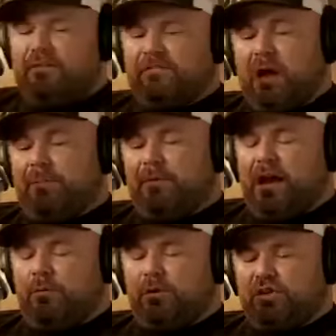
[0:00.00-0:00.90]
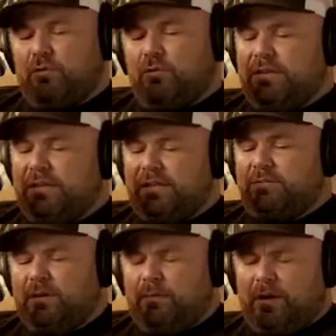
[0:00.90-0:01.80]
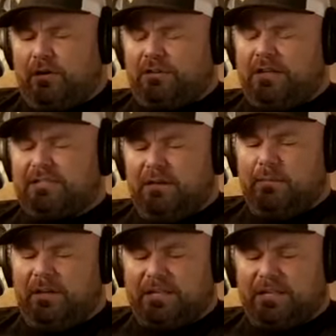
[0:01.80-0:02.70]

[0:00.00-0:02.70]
it. it. I'm gonna. I want to share one thing. It's been on my heart the last ten minutes.